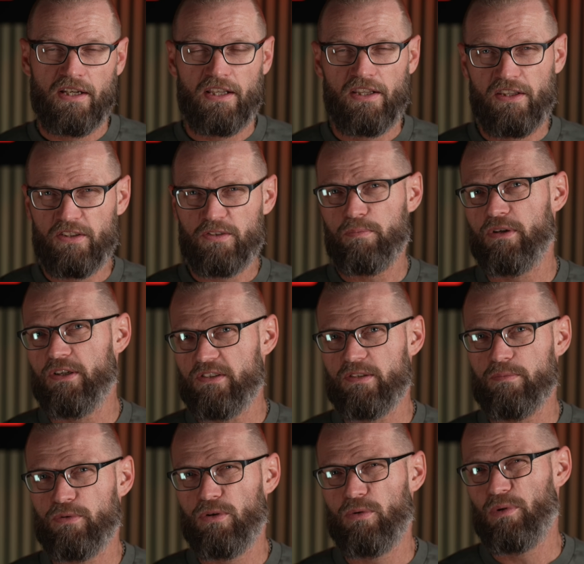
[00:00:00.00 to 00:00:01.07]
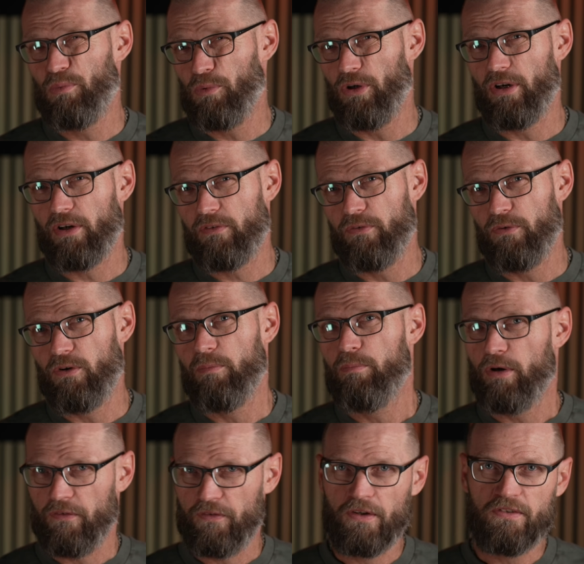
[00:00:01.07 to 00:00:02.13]
this principle will work for
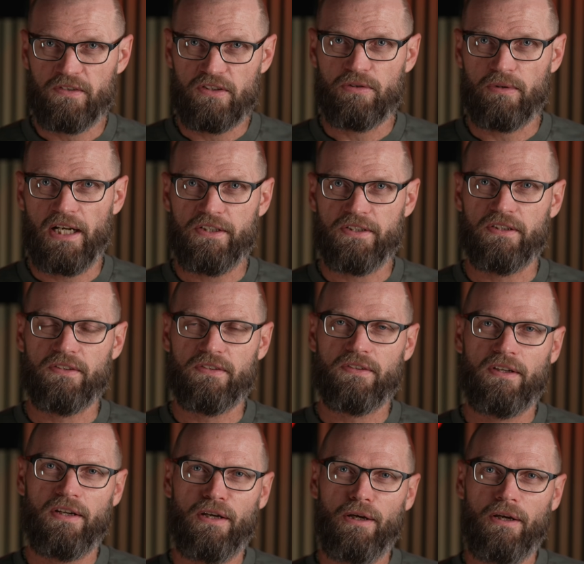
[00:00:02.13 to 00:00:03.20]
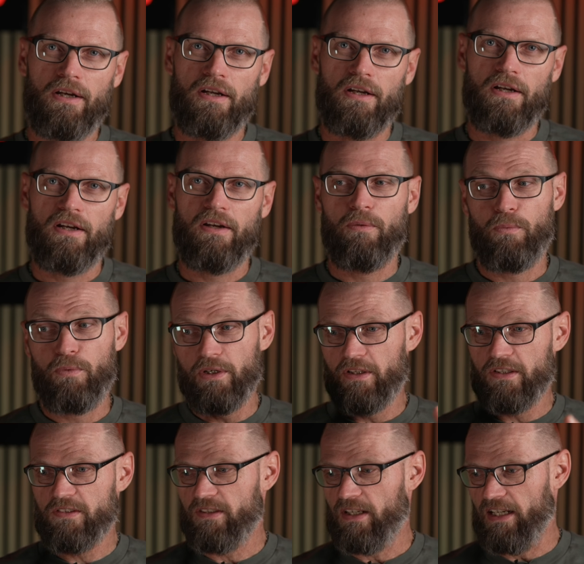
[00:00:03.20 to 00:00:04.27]
both those situations. Real
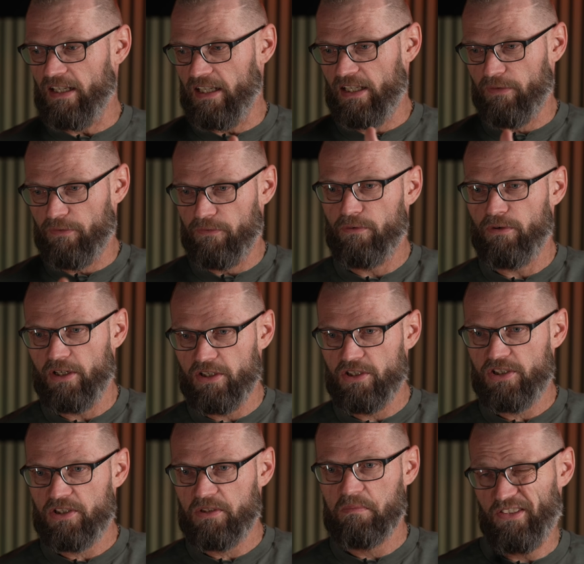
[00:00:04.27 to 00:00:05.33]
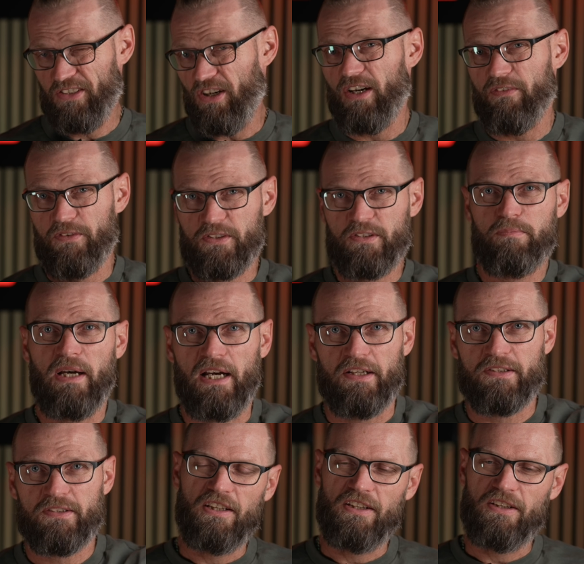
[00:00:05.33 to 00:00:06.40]
estate in a fridge, tight for
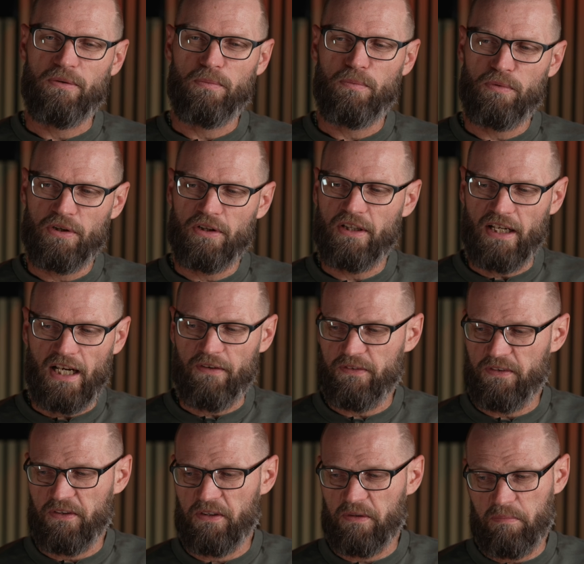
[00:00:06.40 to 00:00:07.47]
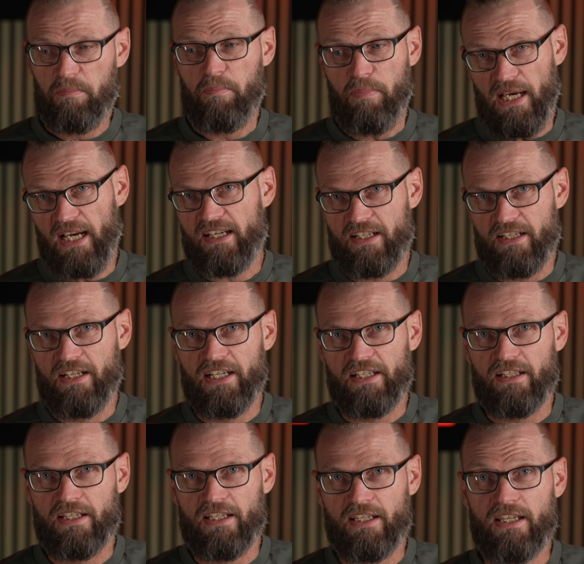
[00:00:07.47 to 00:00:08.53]
space. You really have to pack it
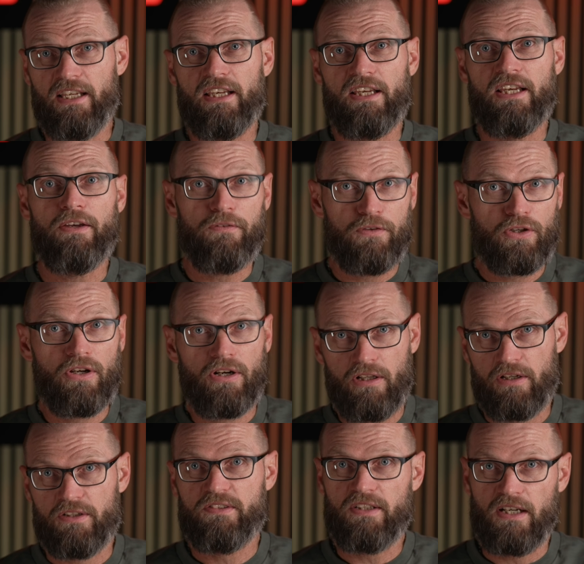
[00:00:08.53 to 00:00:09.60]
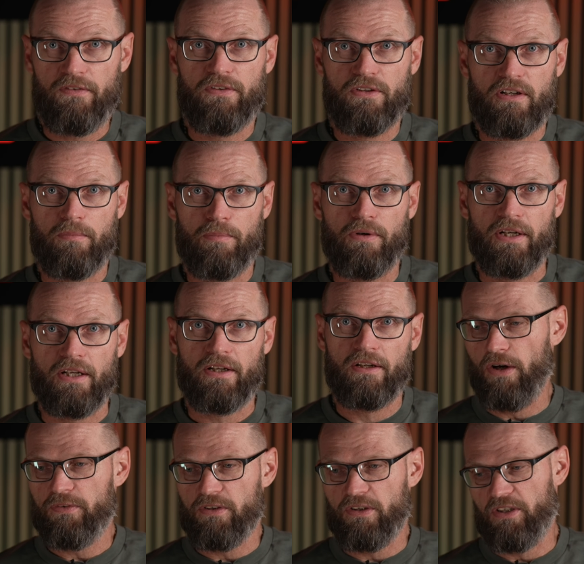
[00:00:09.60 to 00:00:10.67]
neatly if you've got a lot of stuff you're going to bring.
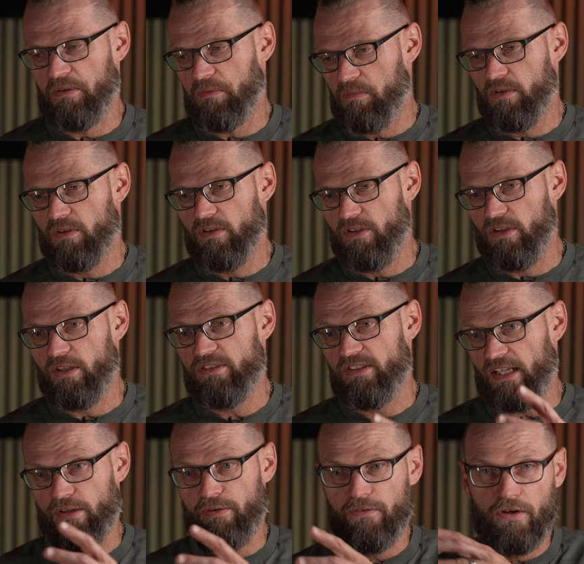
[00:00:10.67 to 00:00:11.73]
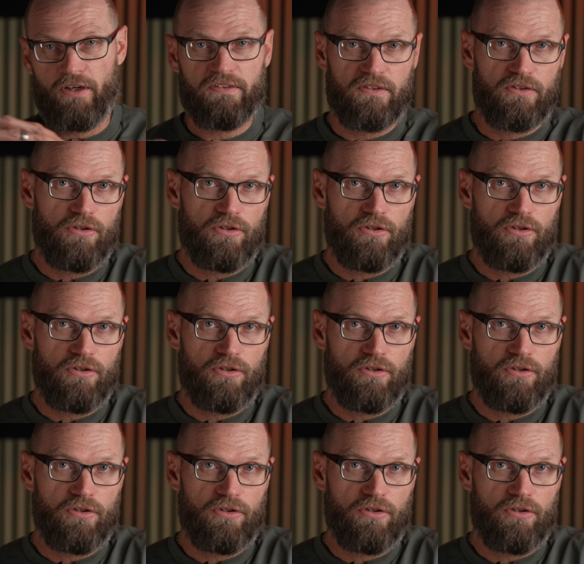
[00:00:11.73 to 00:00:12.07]
Often you sacrifice the